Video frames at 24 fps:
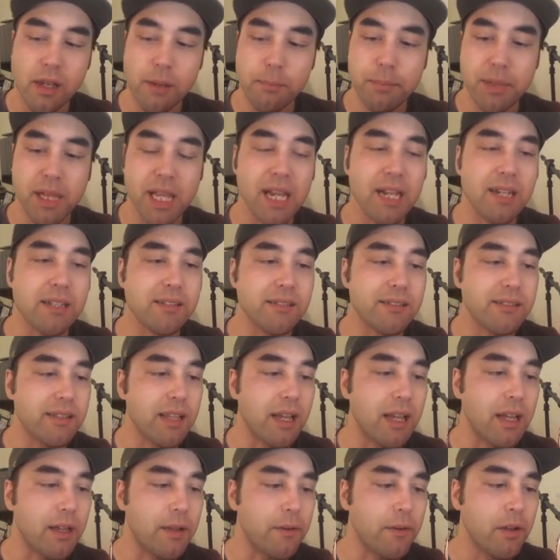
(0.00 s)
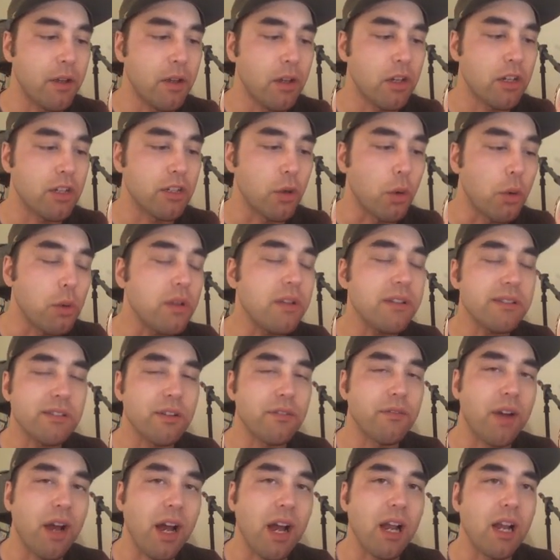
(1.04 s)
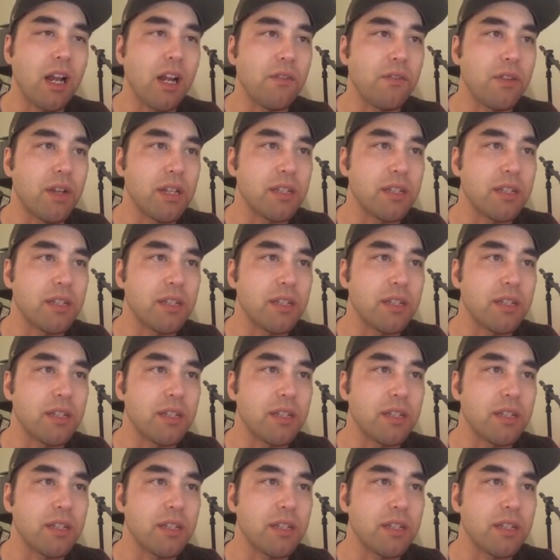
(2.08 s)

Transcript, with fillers: plants that could only survive